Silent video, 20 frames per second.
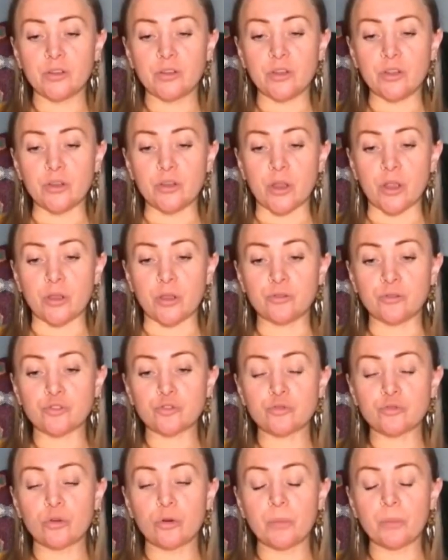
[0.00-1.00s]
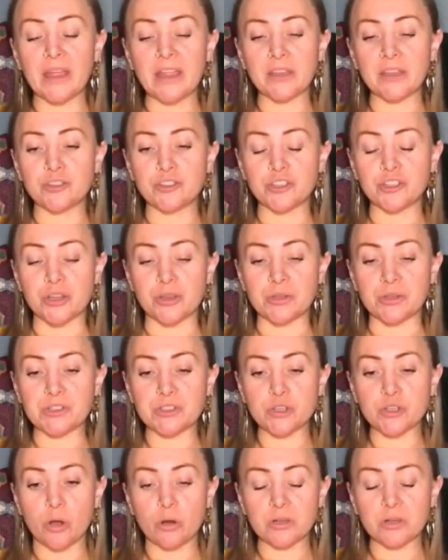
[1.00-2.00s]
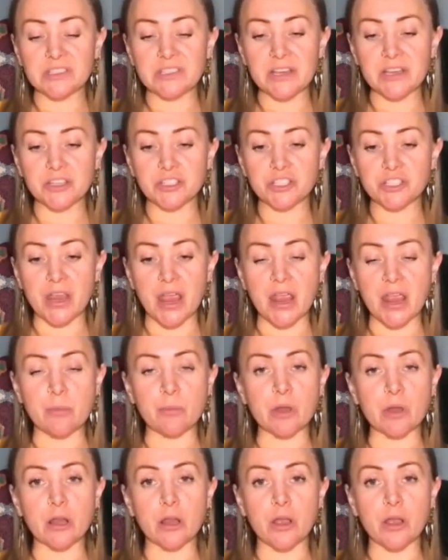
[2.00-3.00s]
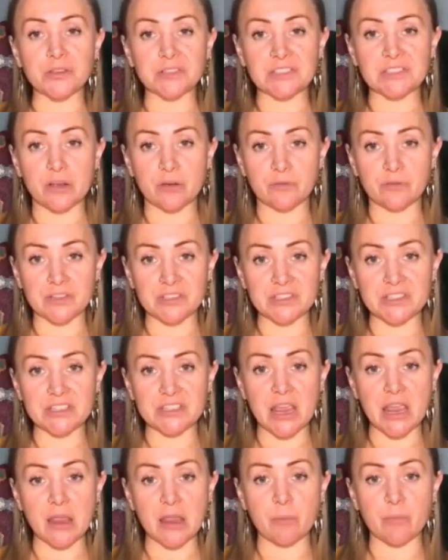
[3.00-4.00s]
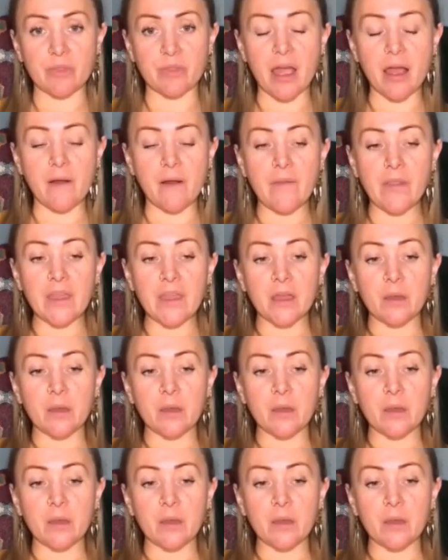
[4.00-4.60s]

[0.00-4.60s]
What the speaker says: you know, trauma-induced toxic shame and low self-esteem, that